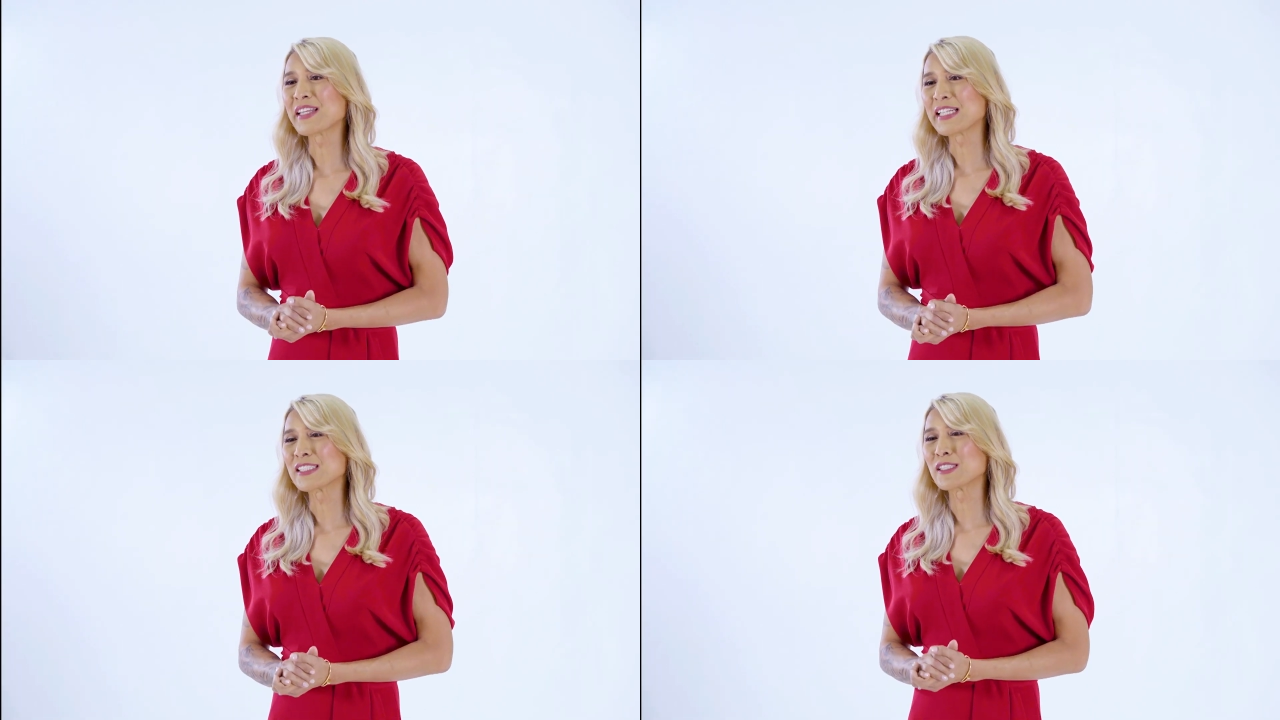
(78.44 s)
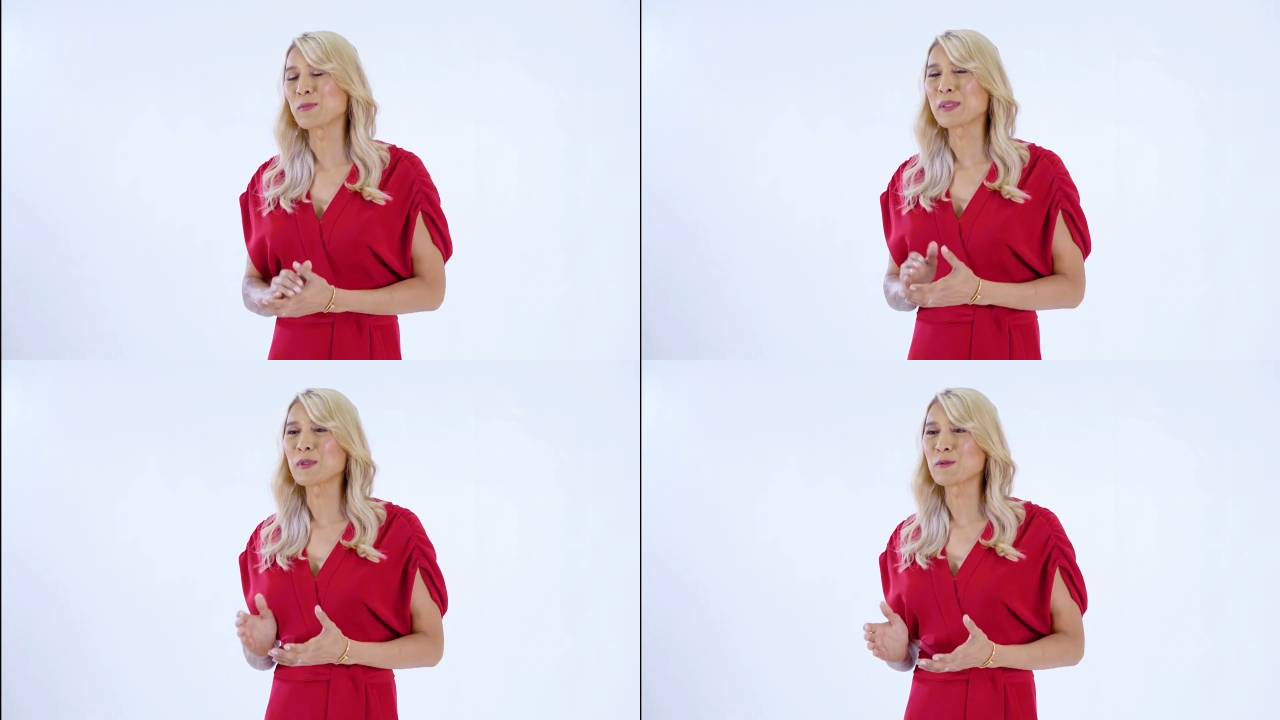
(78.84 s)
things
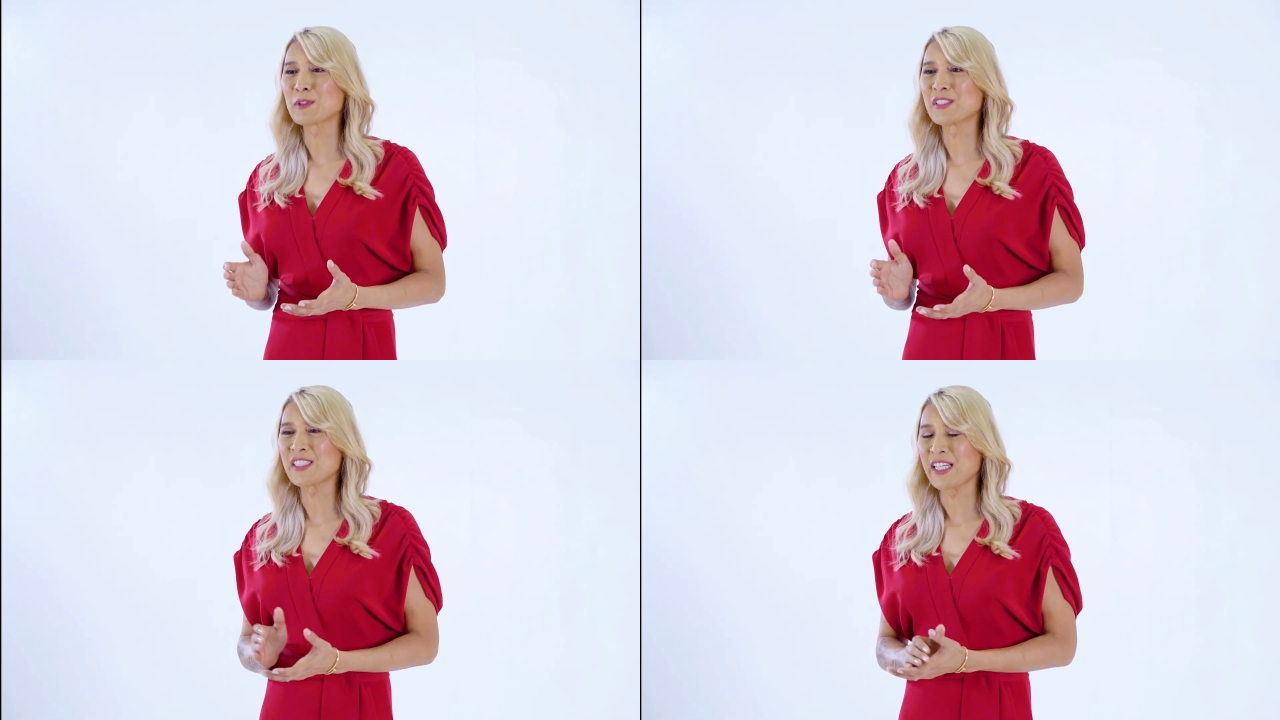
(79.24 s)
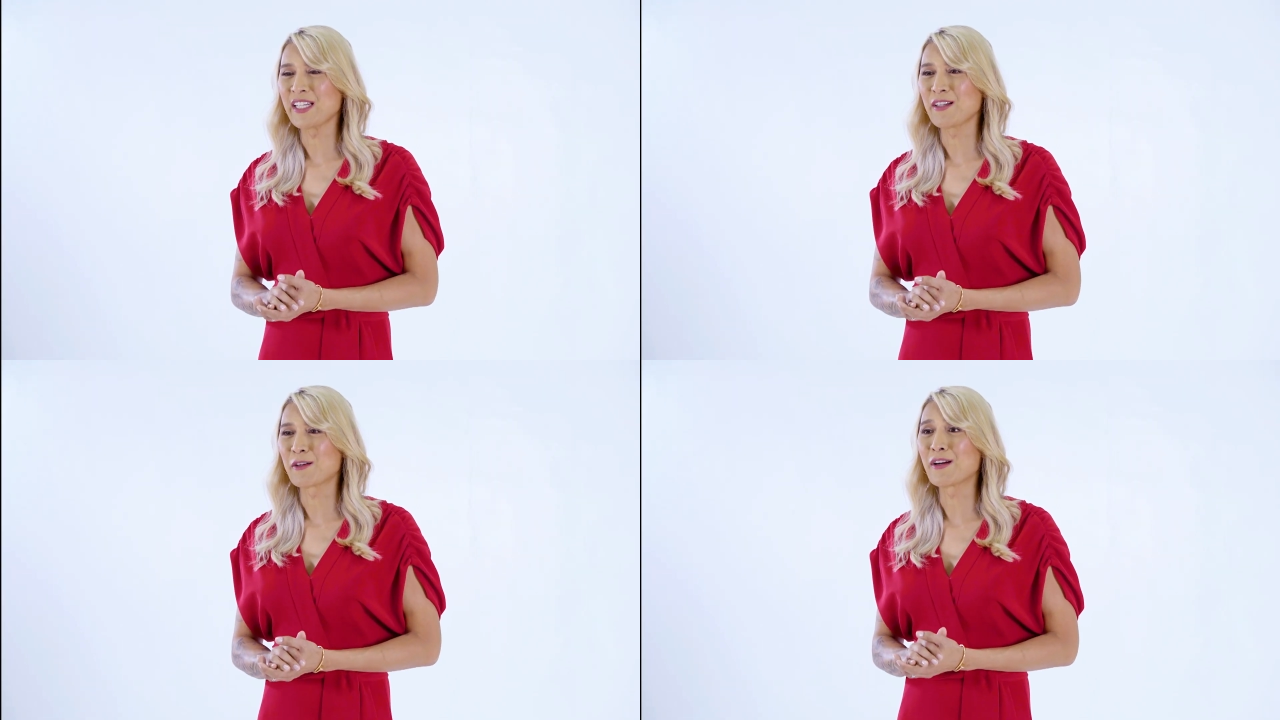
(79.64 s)
people would
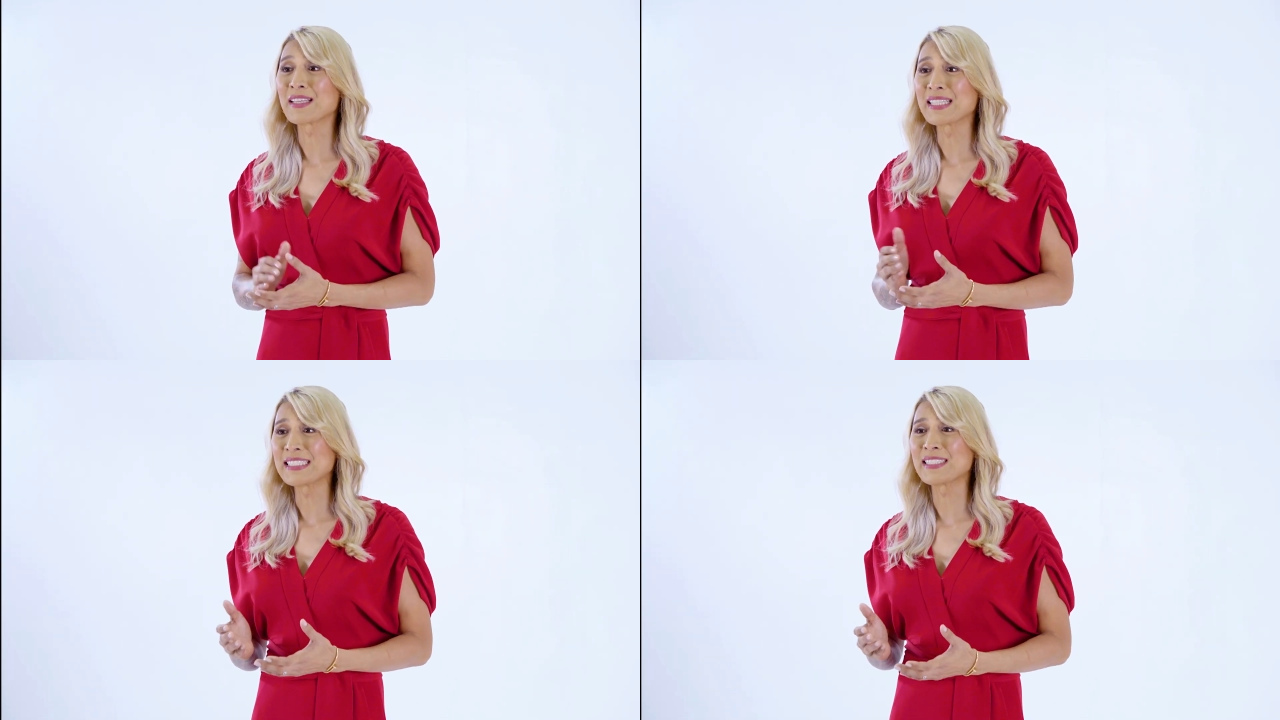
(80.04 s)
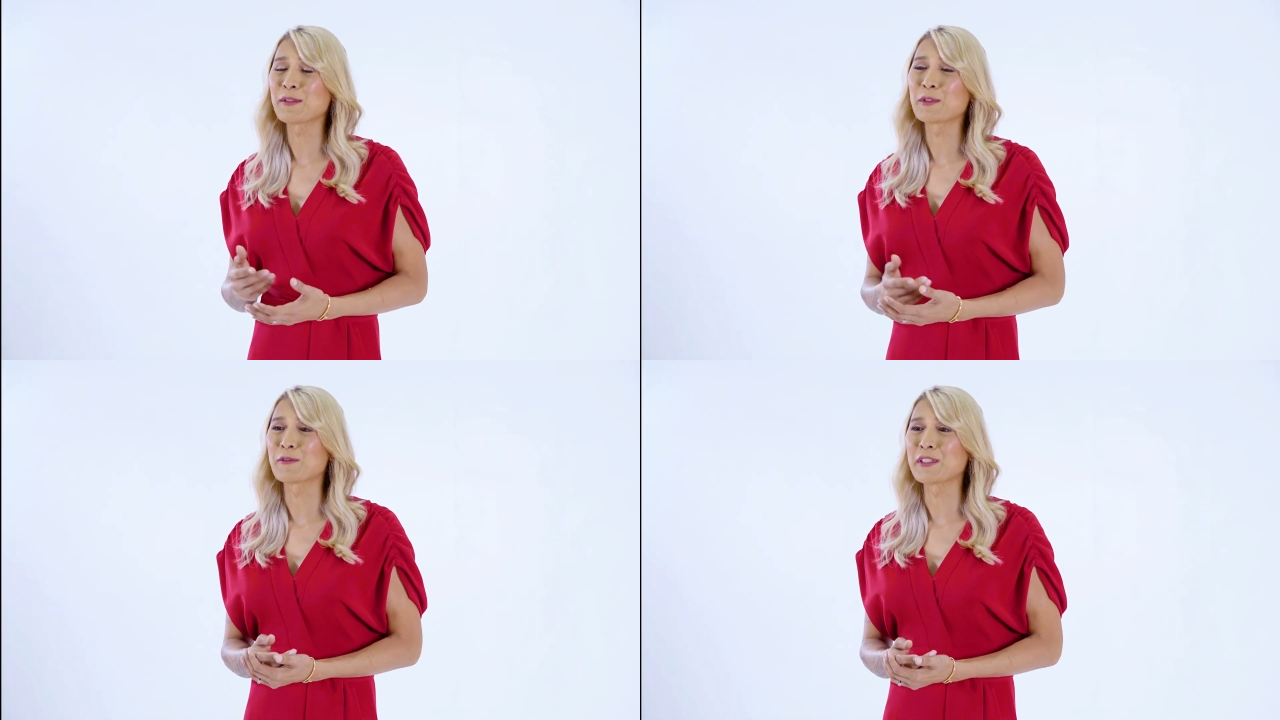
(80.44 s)
say, or at least I
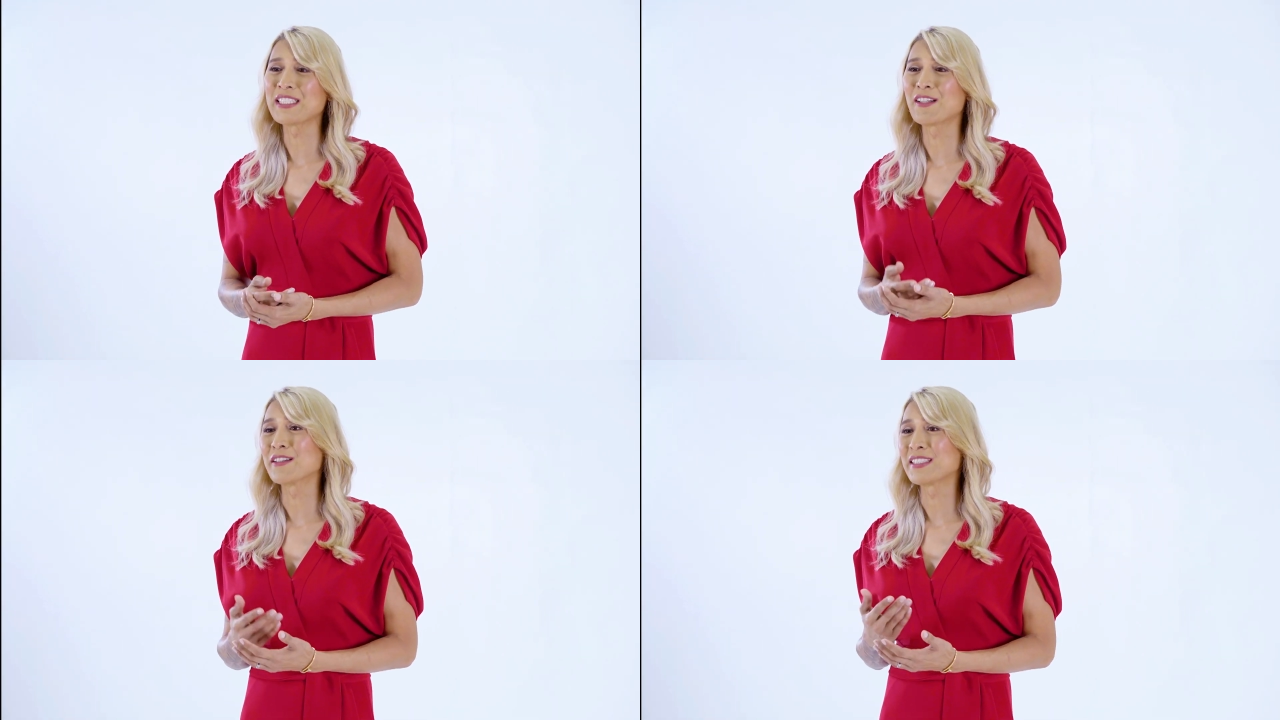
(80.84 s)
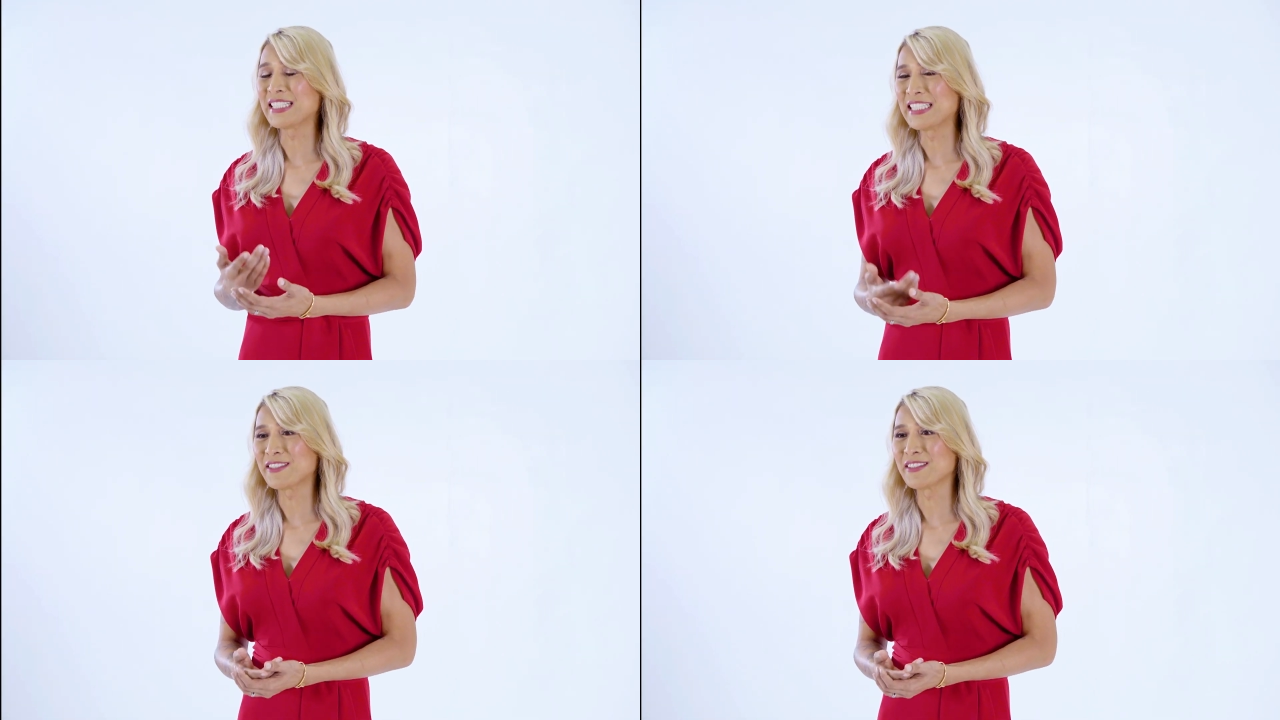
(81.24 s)
would read on
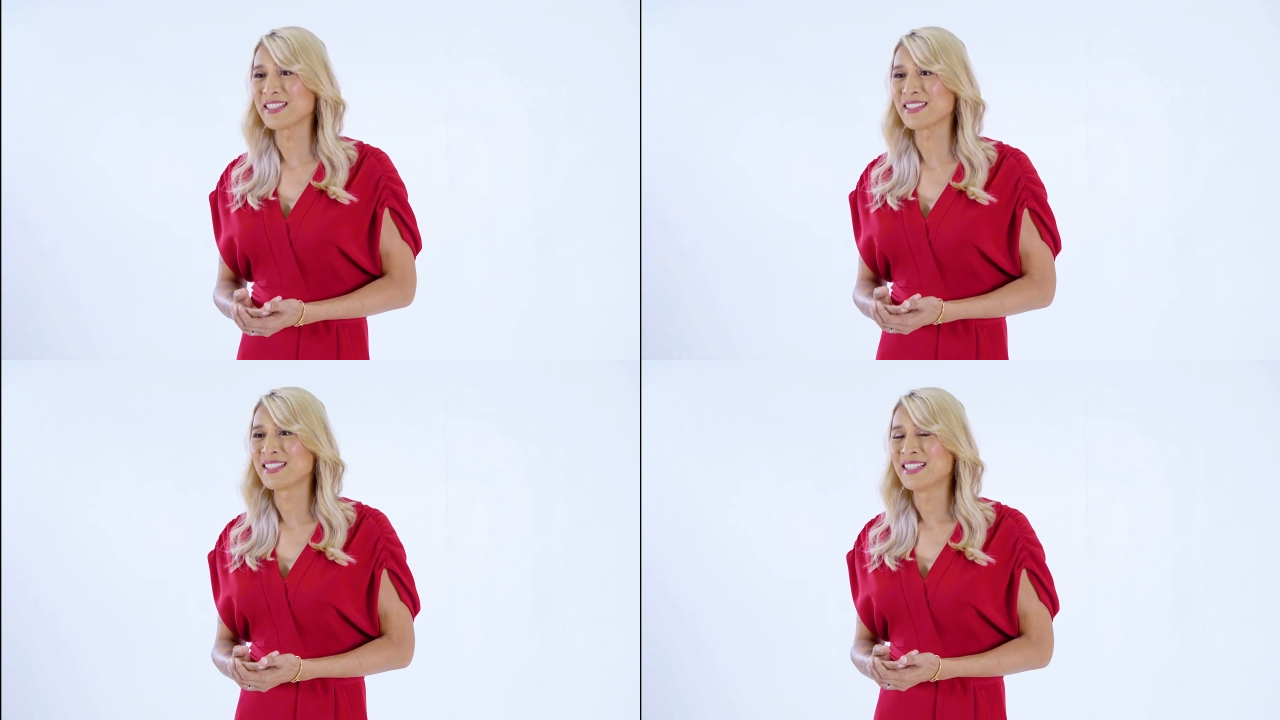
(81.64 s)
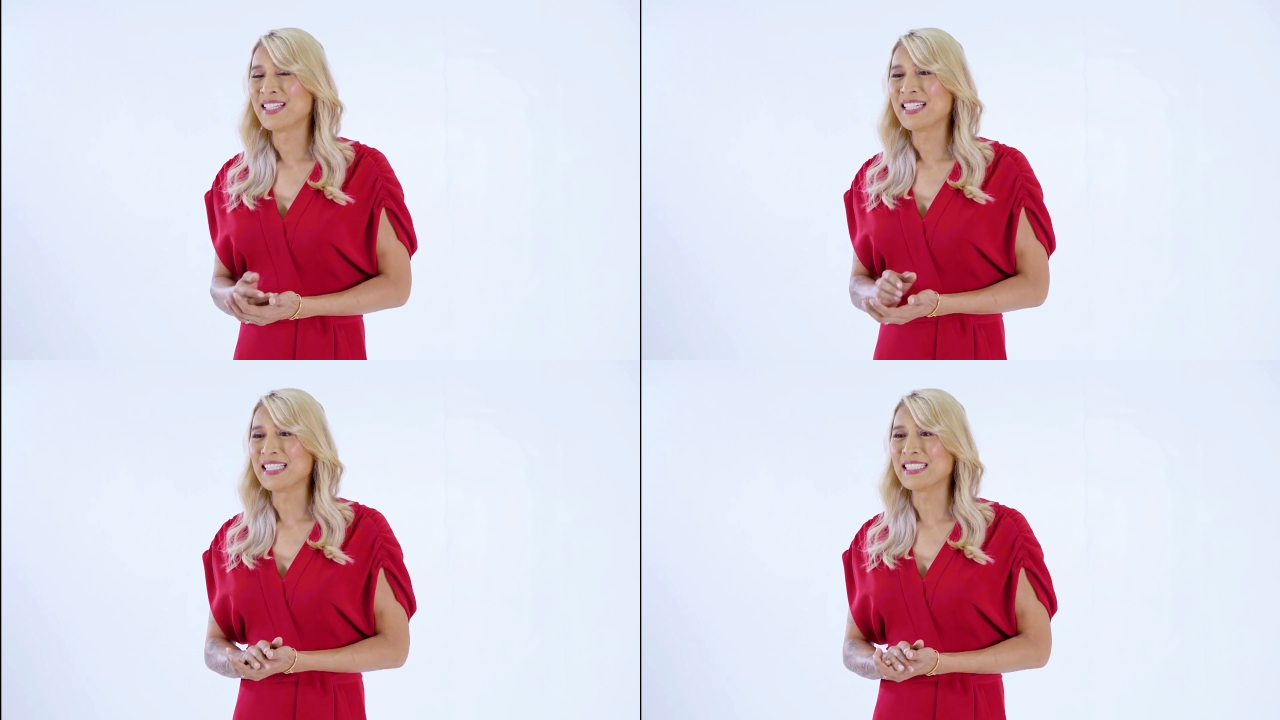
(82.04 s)
the internet,
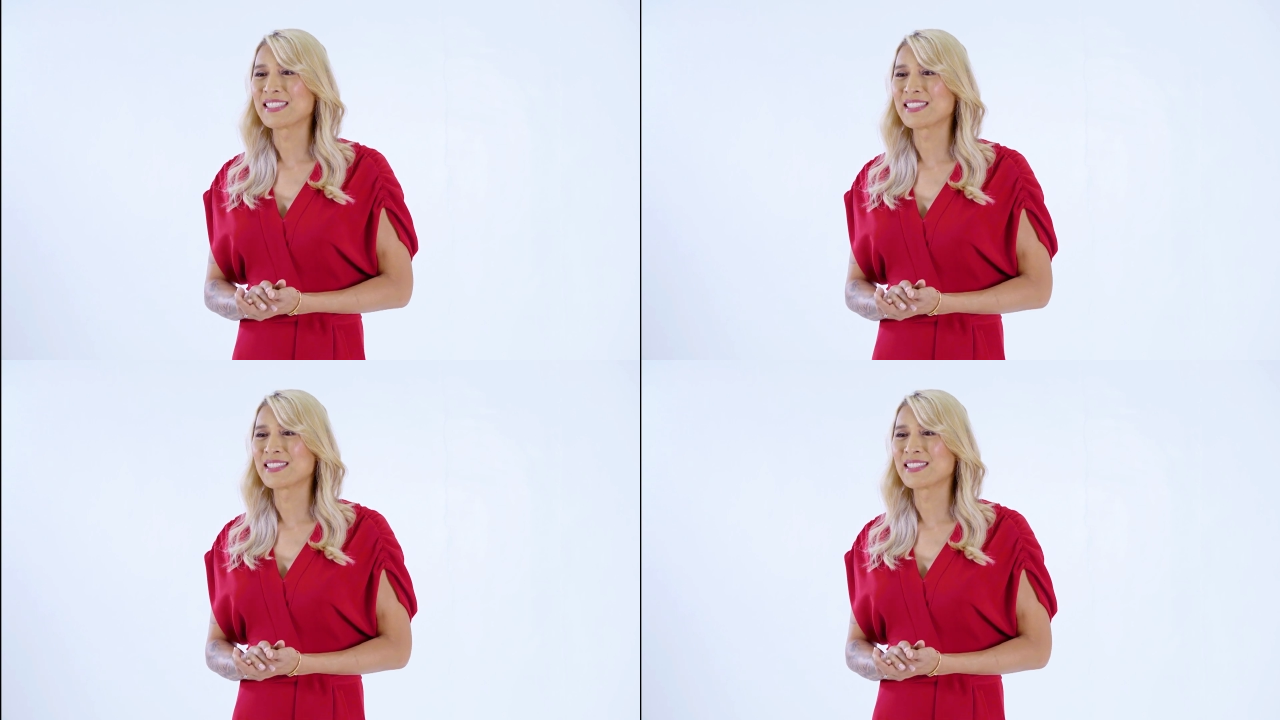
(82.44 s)
is,